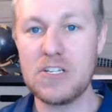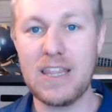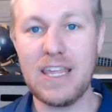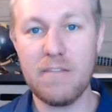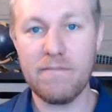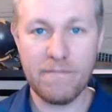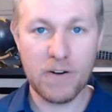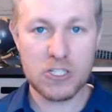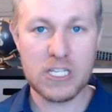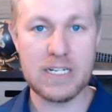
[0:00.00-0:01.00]
Because I think the
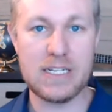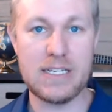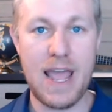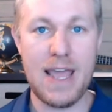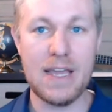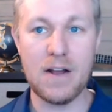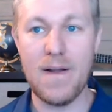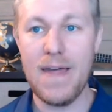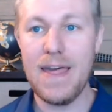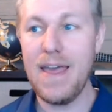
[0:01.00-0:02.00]
first thing to say
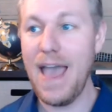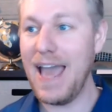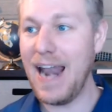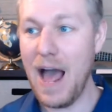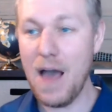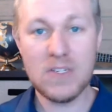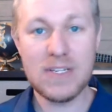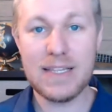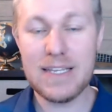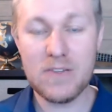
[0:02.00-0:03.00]
here, and I'll
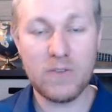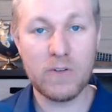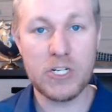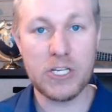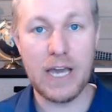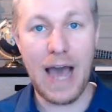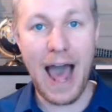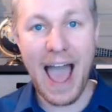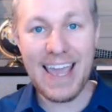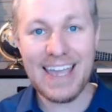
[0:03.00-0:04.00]
say this to you,
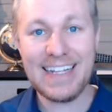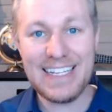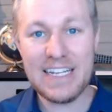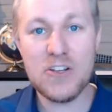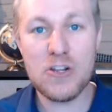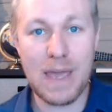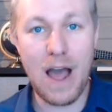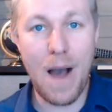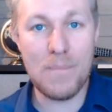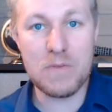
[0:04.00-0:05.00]
I continue to be
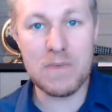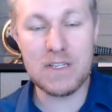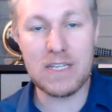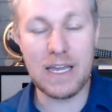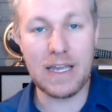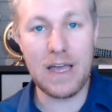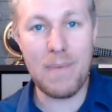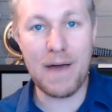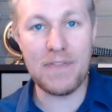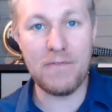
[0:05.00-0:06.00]
optimistic
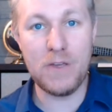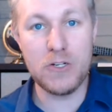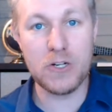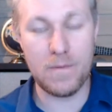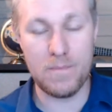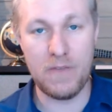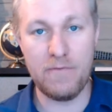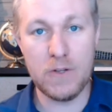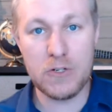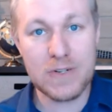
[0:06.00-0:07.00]
about the future. The
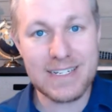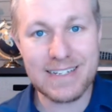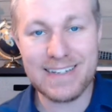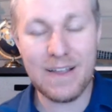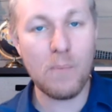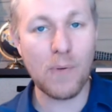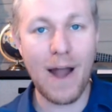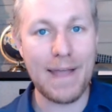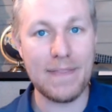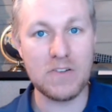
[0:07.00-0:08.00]
future is still
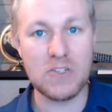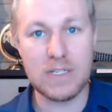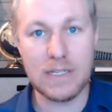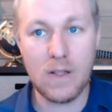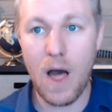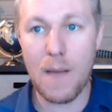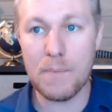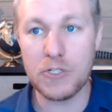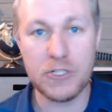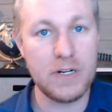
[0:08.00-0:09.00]
bright. There's still
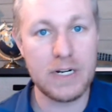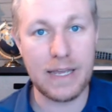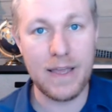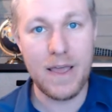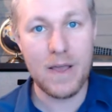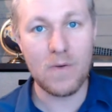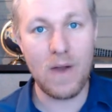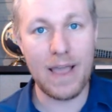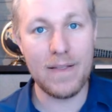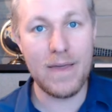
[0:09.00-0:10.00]
opportunity,
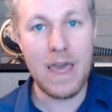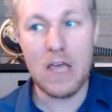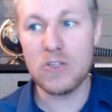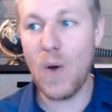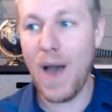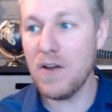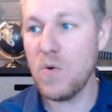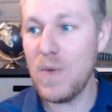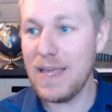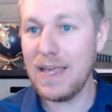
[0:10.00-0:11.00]
right? So how
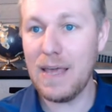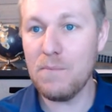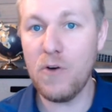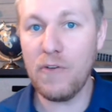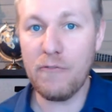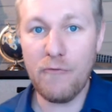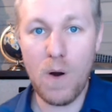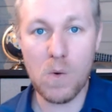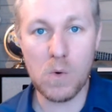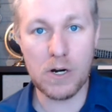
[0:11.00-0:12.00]
do we keep moving
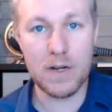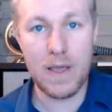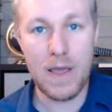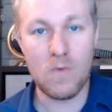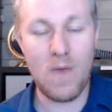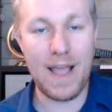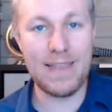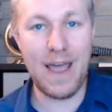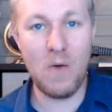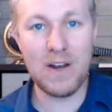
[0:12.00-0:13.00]
forward right
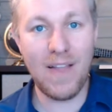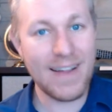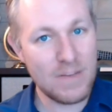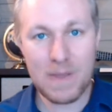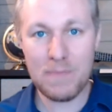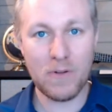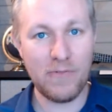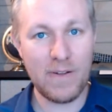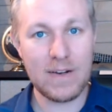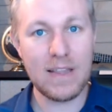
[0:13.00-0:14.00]
now when lots of people are
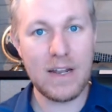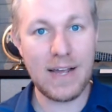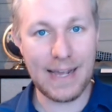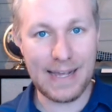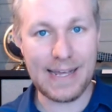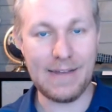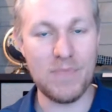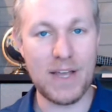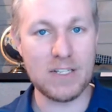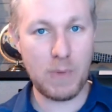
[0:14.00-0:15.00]
feeling a little icky?
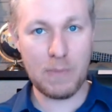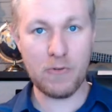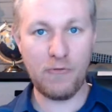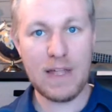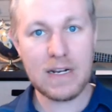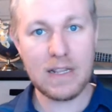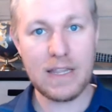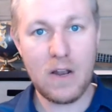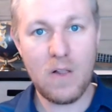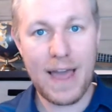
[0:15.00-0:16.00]
Lots of people are feeling a
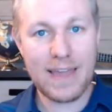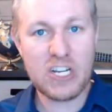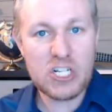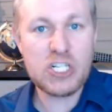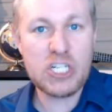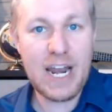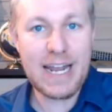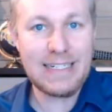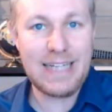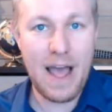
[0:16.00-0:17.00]
little like they're
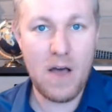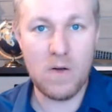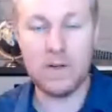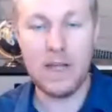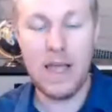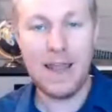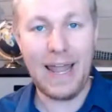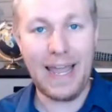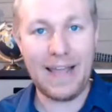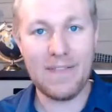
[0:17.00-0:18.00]
shutting down.
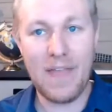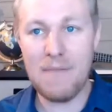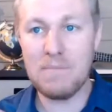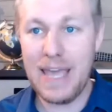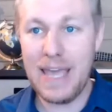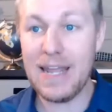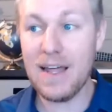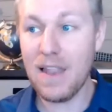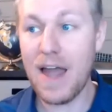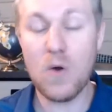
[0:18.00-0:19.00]
Like, I'm getting a lot
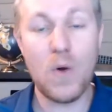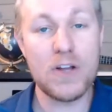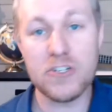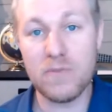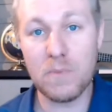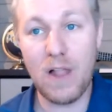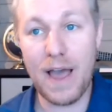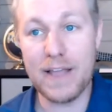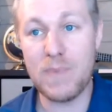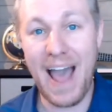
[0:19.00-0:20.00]
of questions from clients
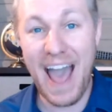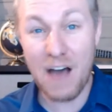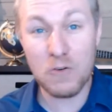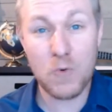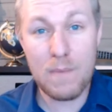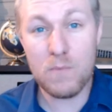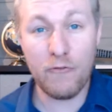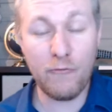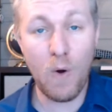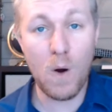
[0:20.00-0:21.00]
about how do I move
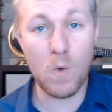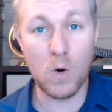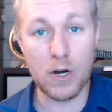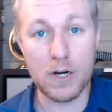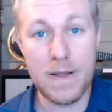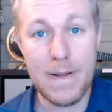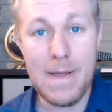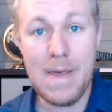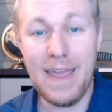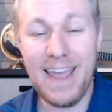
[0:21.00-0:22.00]
forward
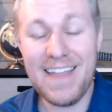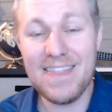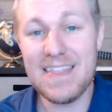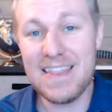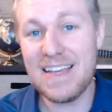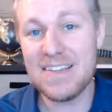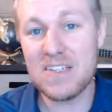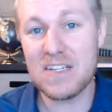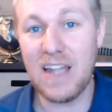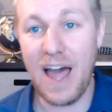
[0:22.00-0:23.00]
in this
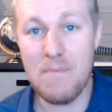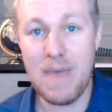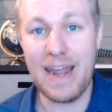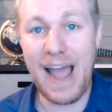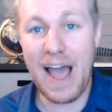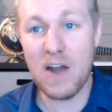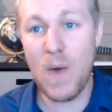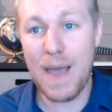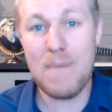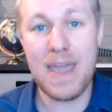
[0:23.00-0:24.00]
climate and how do I
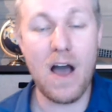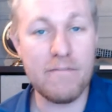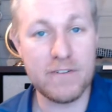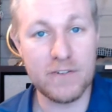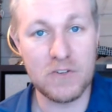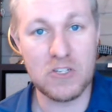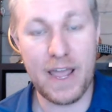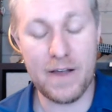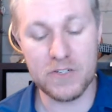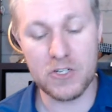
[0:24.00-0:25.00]
make offers for sales?
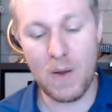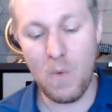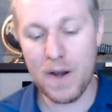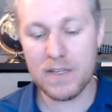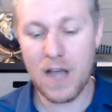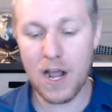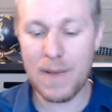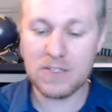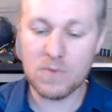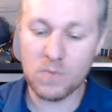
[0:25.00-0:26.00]
So I want to talk about
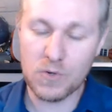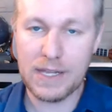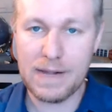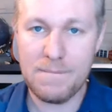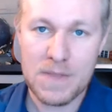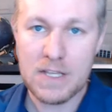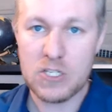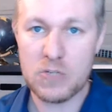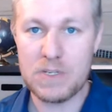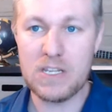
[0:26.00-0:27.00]
some really
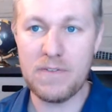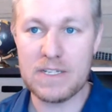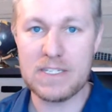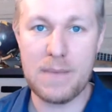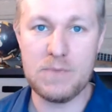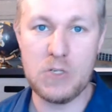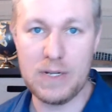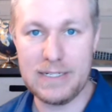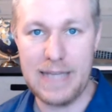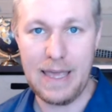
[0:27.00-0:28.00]
specific steps you can
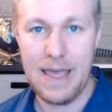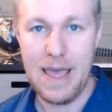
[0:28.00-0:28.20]
take.